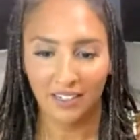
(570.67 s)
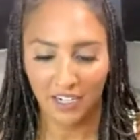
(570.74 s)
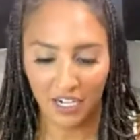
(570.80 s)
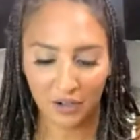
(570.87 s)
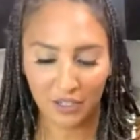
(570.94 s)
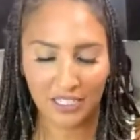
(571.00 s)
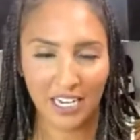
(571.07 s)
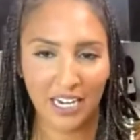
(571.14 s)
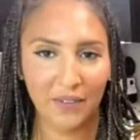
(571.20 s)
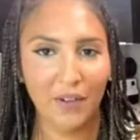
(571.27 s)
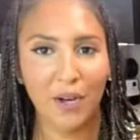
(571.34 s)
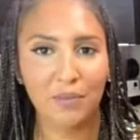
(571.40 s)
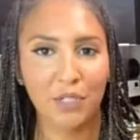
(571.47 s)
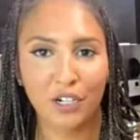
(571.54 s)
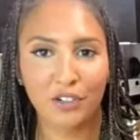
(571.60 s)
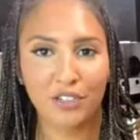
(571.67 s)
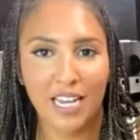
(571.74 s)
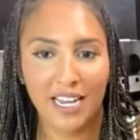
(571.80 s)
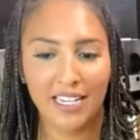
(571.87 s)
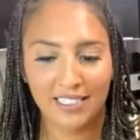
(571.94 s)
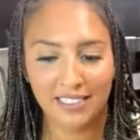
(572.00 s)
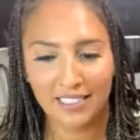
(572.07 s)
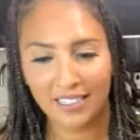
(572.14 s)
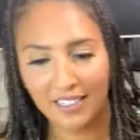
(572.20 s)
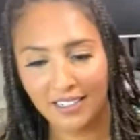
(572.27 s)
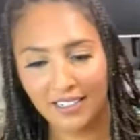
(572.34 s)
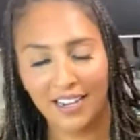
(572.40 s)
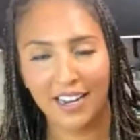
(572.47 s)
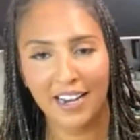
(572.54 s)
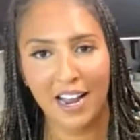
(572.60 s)
It's kind of up to your taste
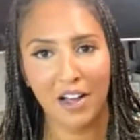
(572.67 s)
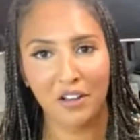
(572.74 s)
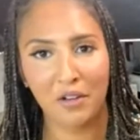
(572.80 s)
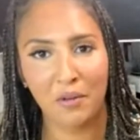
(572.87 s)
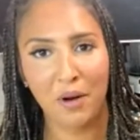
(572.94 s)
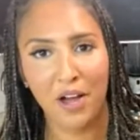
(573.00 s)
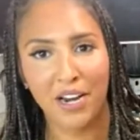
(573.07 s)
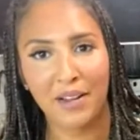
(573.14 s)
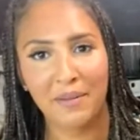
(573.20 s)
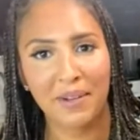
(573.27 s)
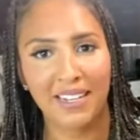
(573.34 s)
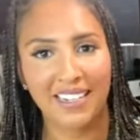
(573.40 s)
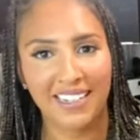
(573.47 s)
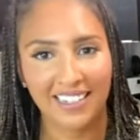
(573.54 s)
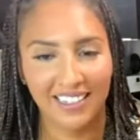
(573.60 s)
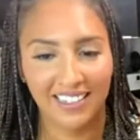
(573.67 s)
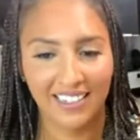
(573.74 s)
and how you want it, but